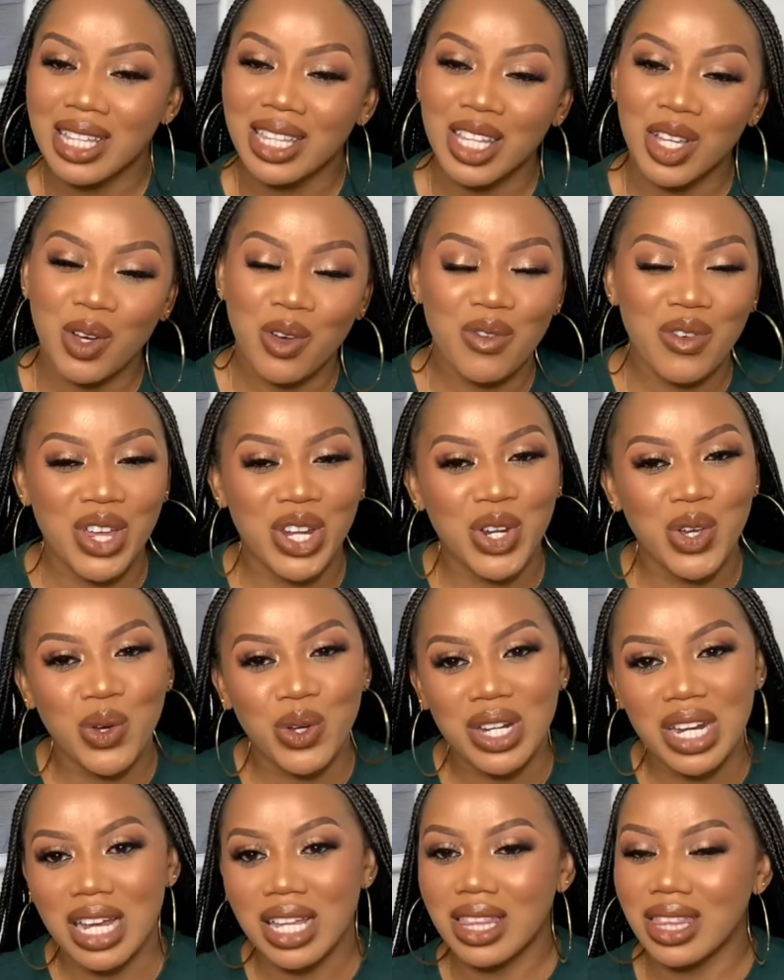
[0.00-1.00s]
think of any
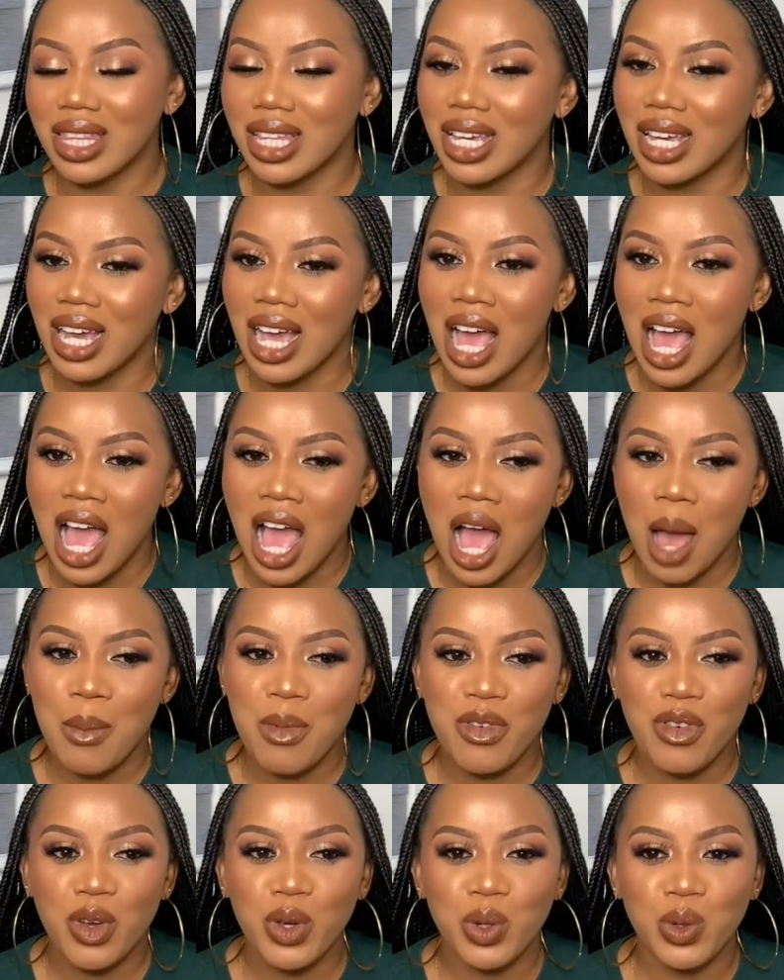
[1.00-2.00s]
other thing, and
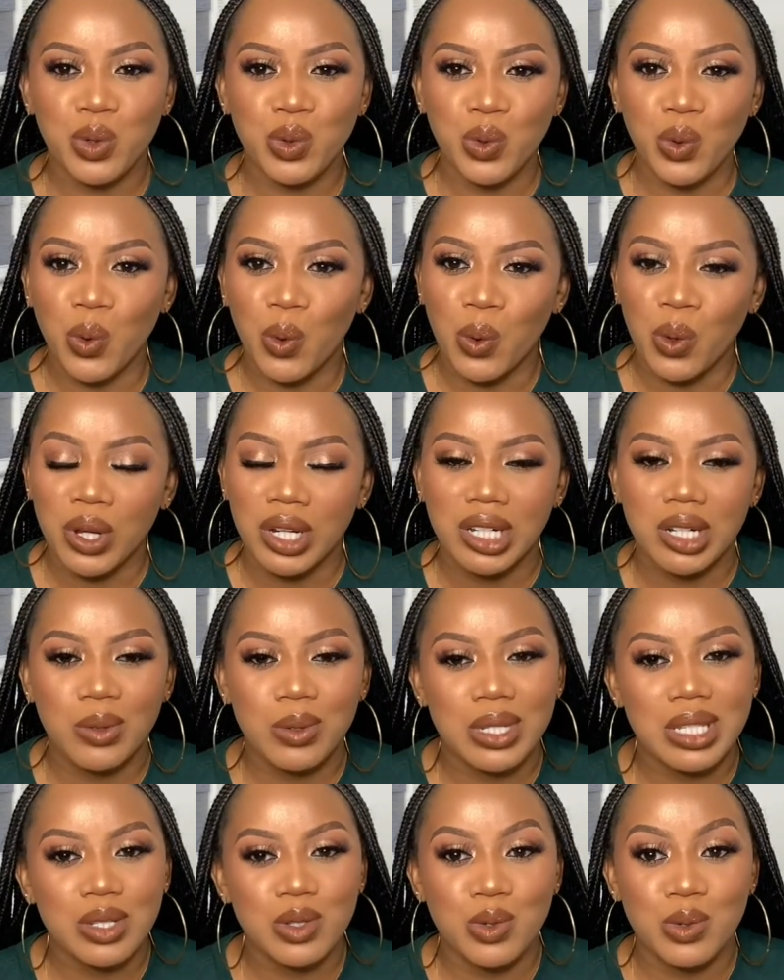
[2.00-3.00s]
before you know,
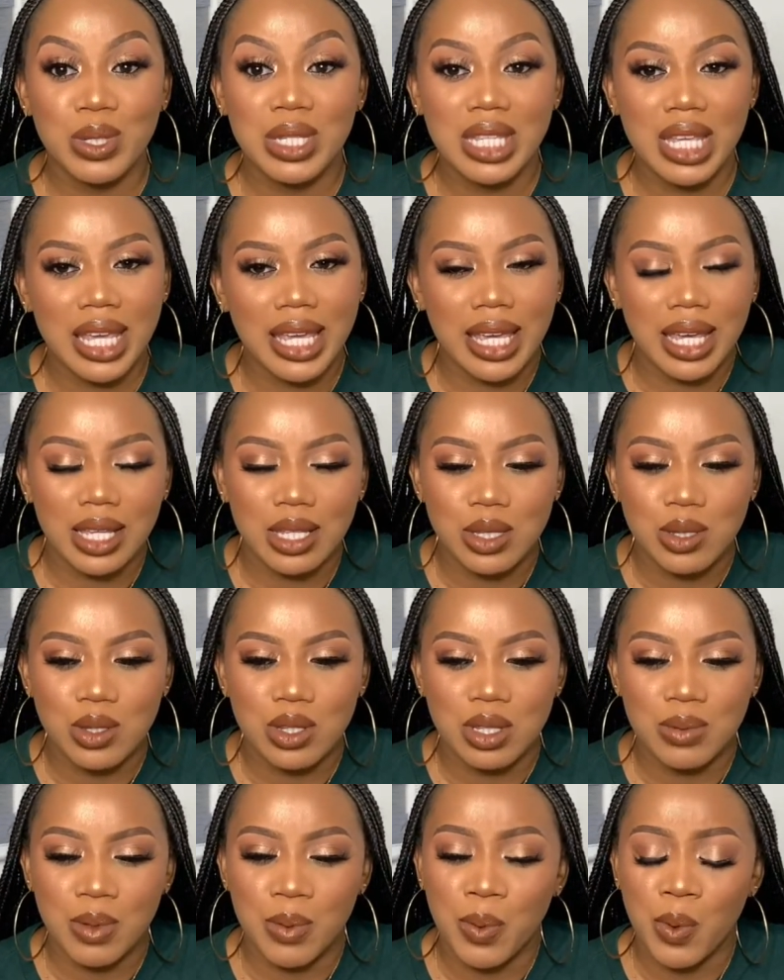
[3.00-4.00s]
you say yes to
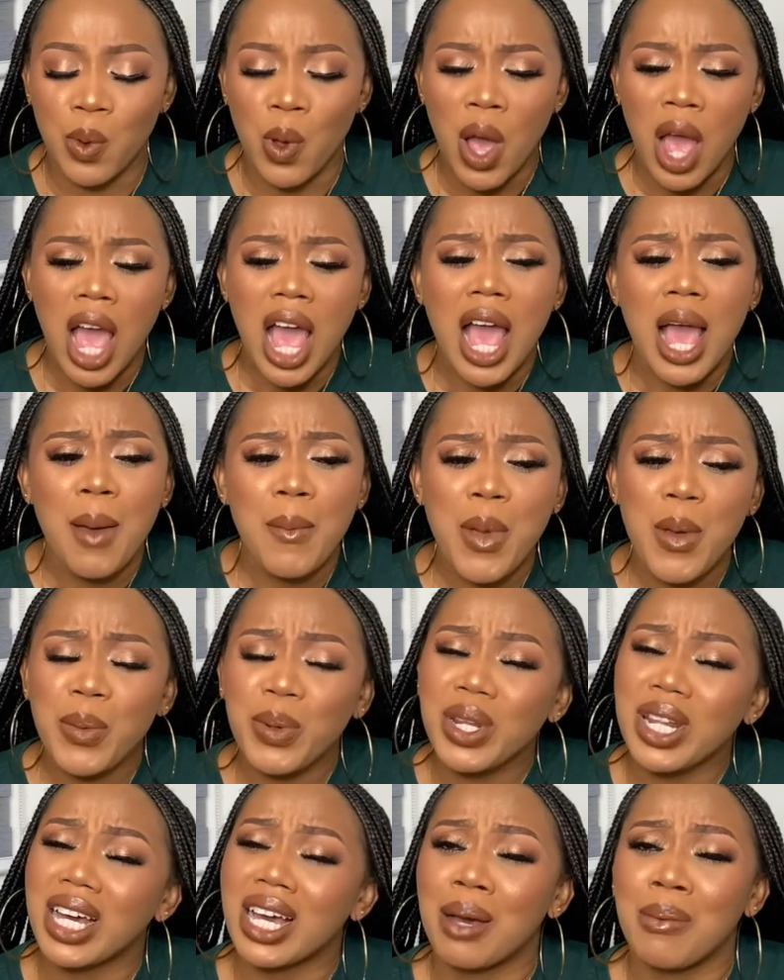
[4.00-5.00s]
these people. People
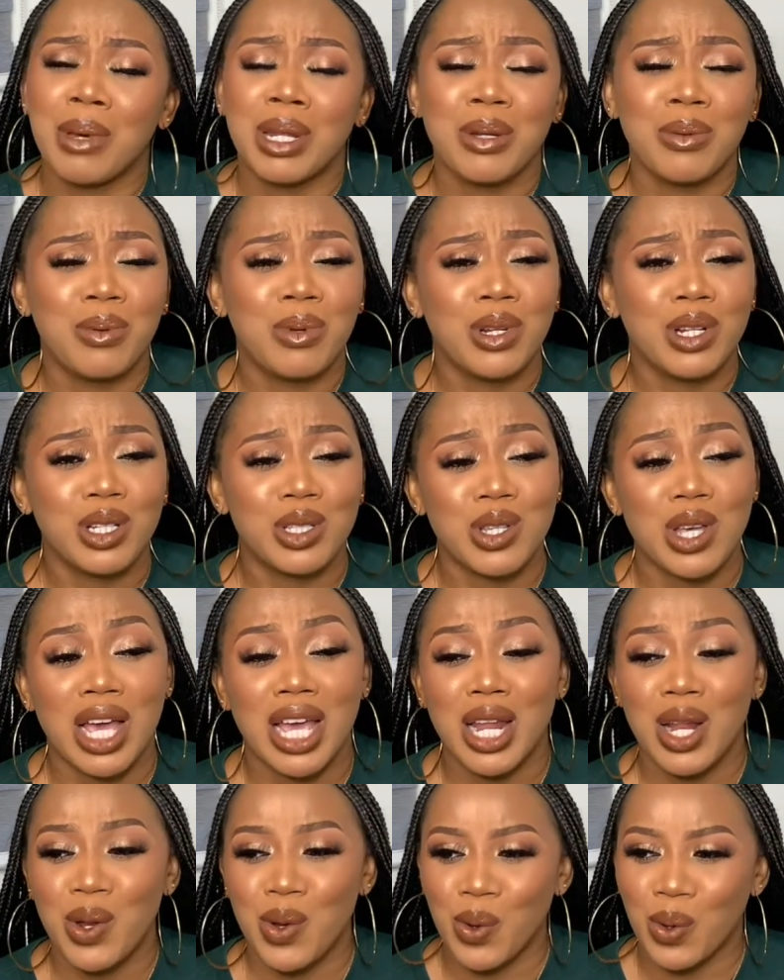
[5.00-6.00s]
that can manipulate you are
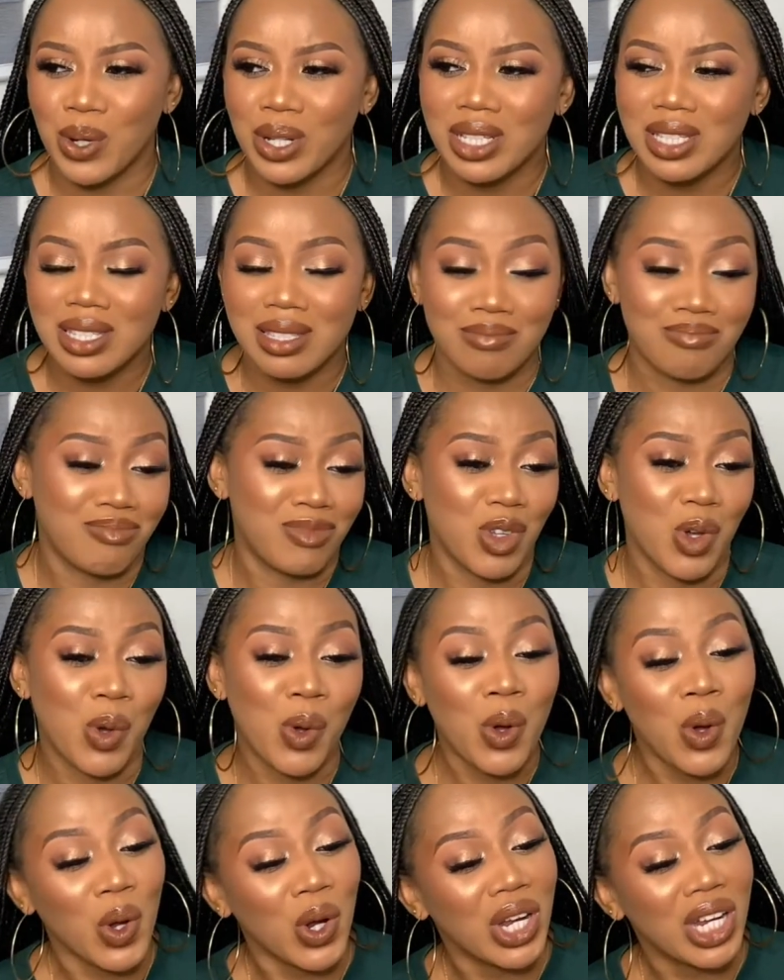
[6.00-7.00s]
a lot: your
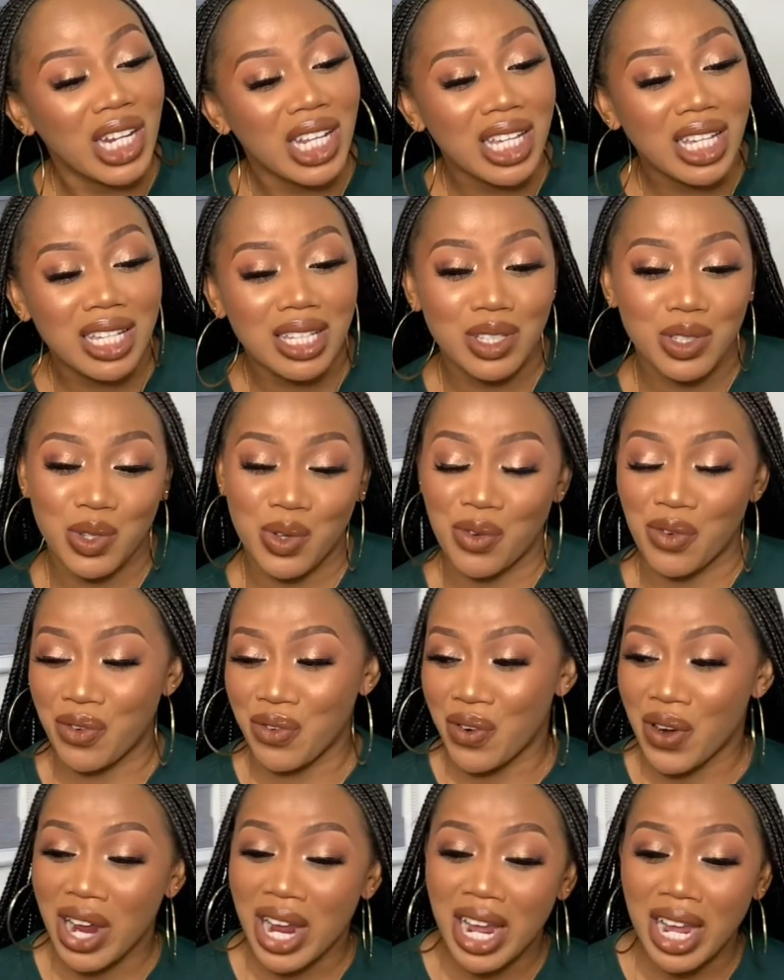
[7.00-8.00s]
colleagues, your
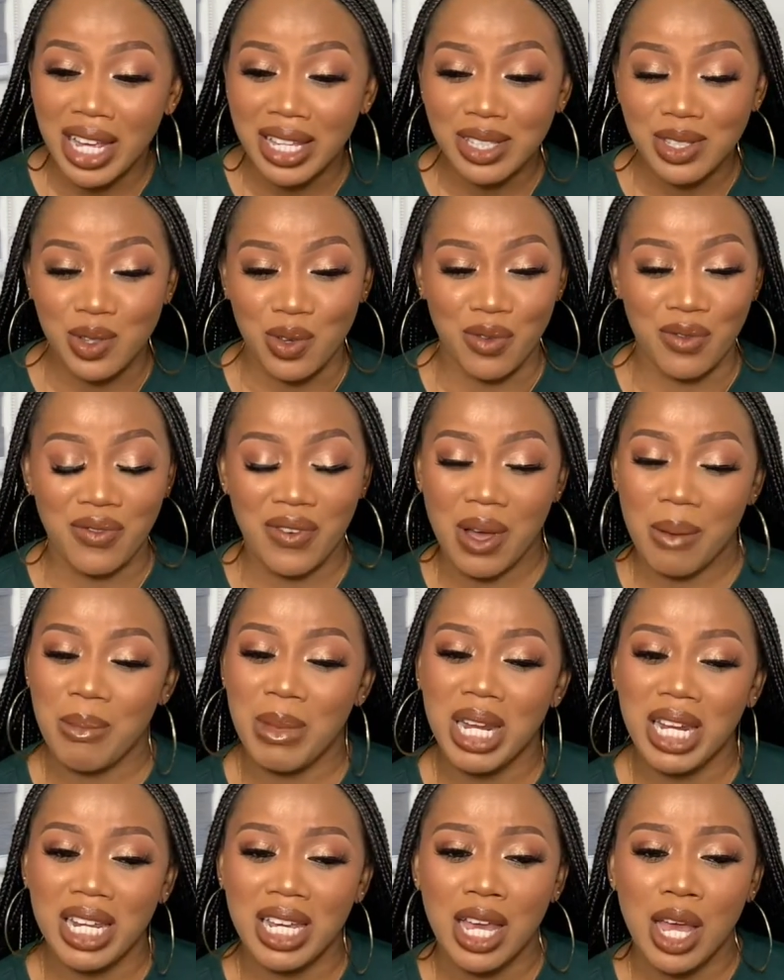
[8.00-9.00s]
friends, your
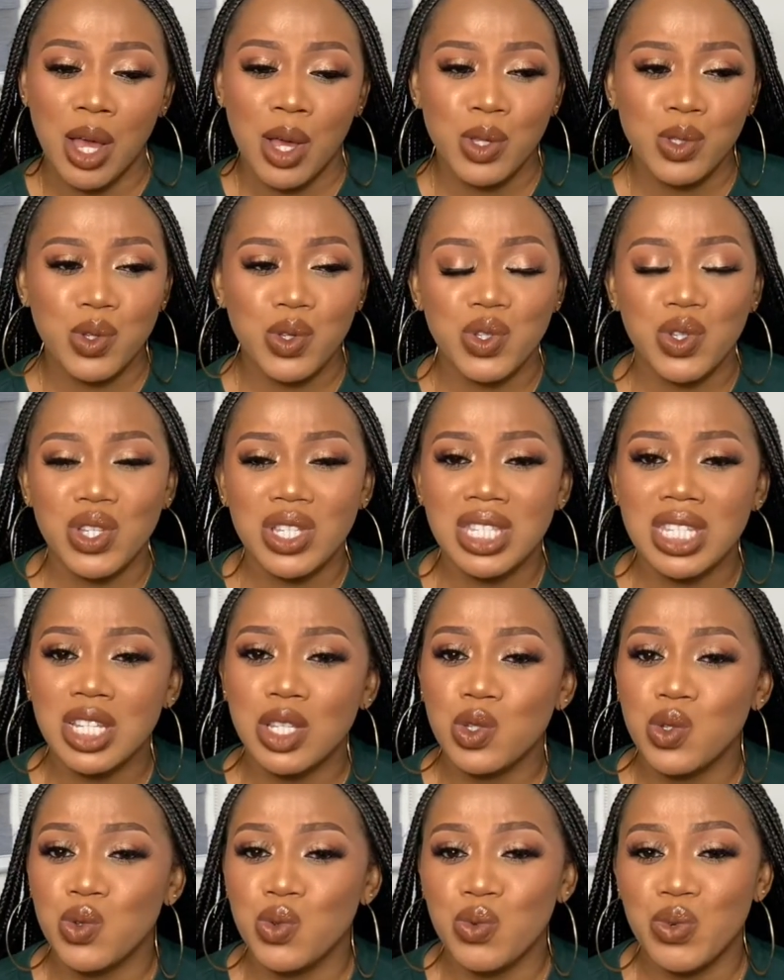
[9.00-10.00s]
family. So you just
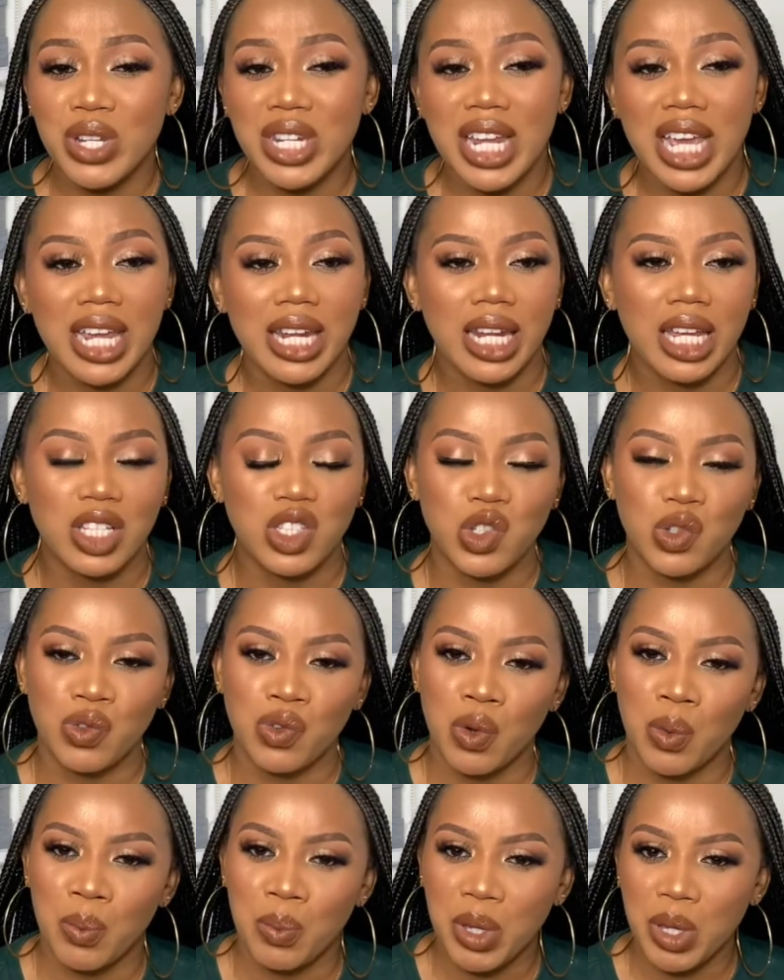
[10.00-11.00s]
need to read energy
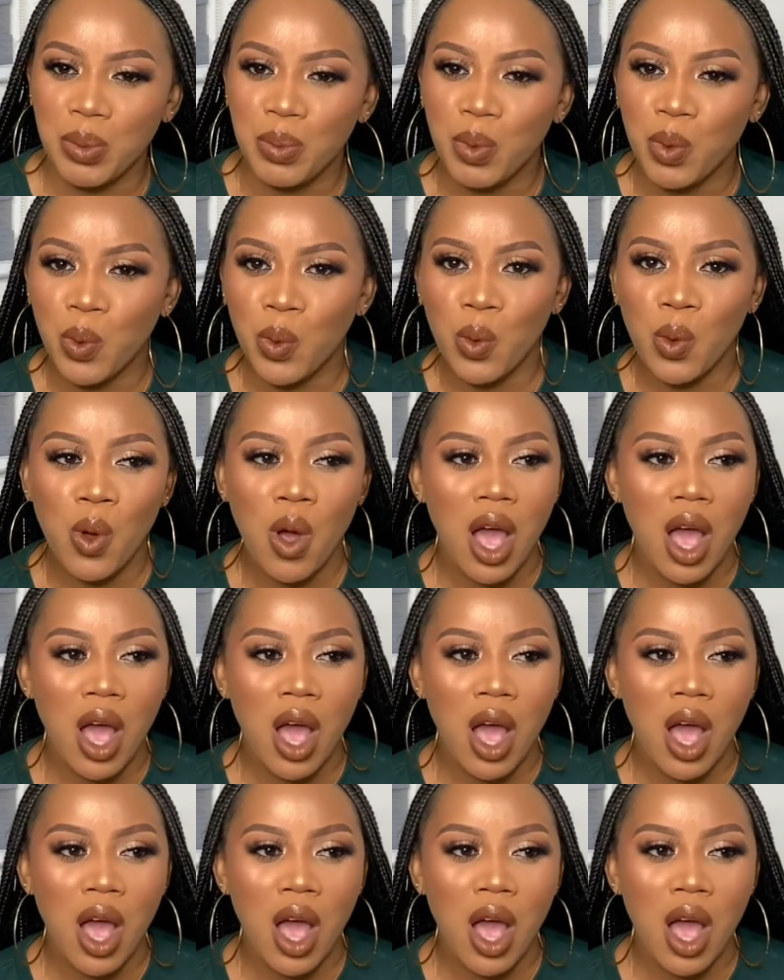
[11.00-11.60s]
from people,